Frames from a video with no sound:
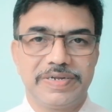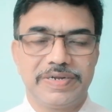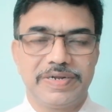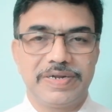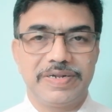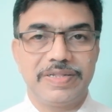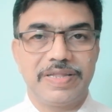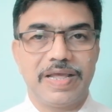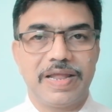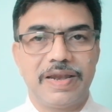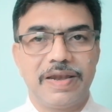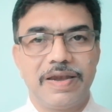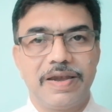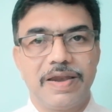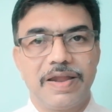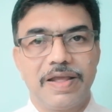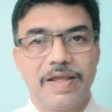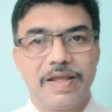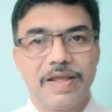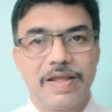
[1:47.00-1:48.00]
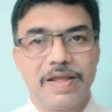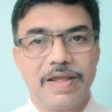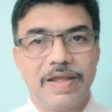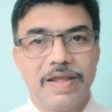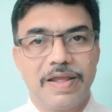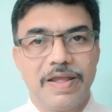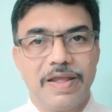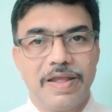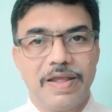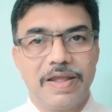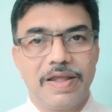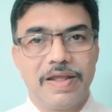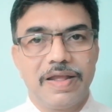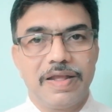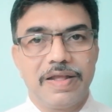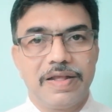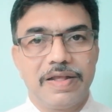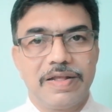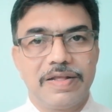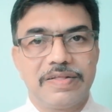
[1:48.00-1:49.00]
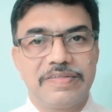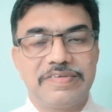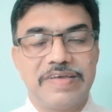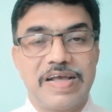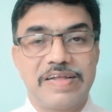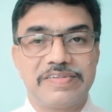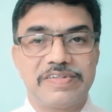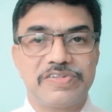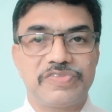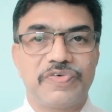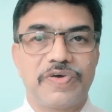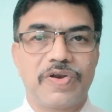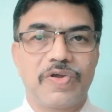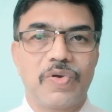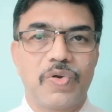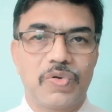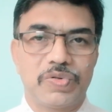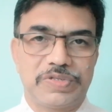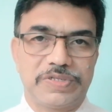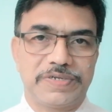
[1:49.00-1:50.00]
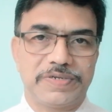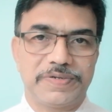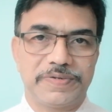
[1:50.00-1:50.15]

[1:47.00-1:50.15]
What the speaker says: Then chances for growth.